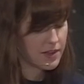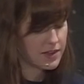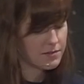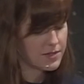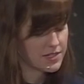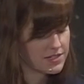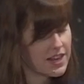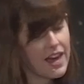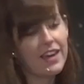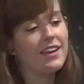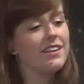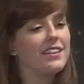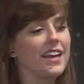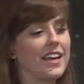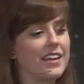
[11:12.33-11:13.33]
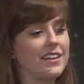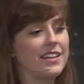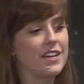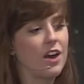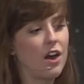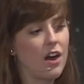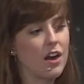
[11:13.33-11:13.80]
the Messiah lay in
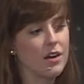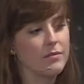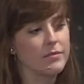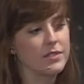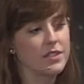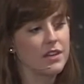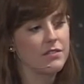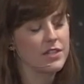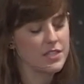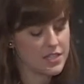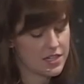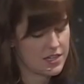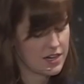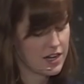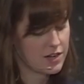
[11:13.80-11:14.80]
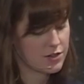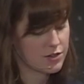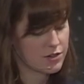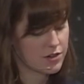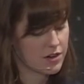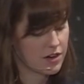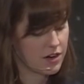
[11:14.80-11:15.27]
the arms of a teenage
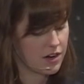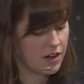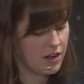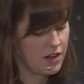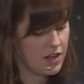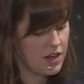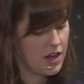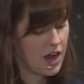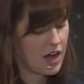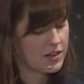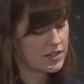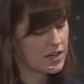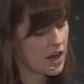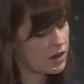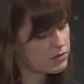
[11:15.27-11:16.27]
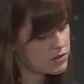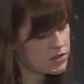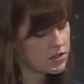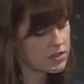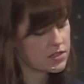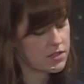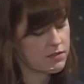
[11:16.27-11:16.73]
girl on the
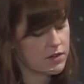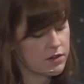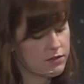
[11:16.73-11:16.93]
outskirts of their